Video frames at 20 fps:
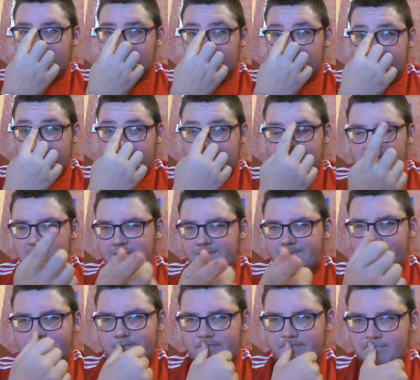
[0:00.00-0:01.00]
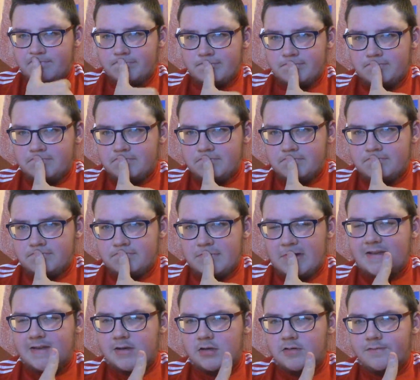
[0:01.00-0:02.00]
There's
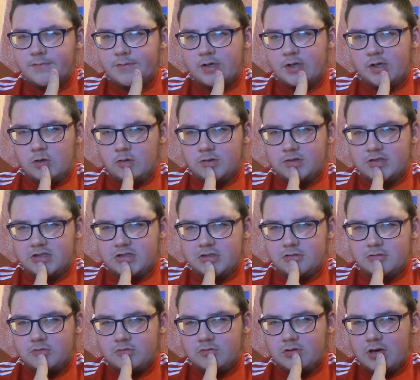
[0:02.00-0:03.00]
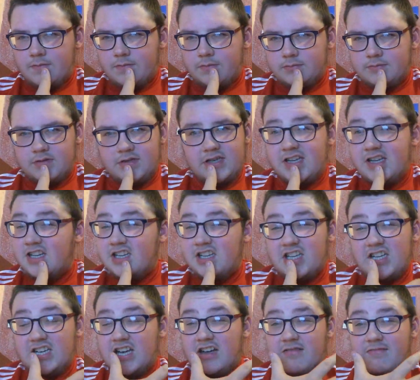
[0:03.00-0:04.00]
another youngster who's travelled with United.
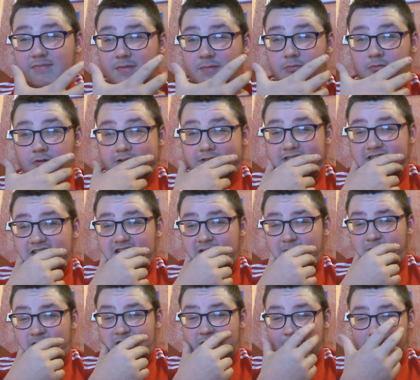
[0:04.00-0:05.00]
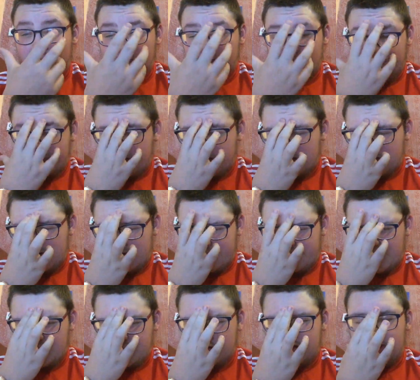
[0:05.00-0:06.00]
I can't remember what his name is. Let me know if you know. If
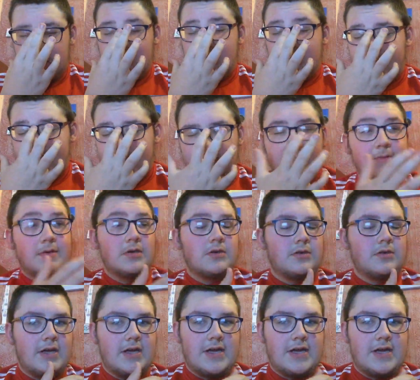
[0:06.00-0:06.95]
you know in the live chat, let me know.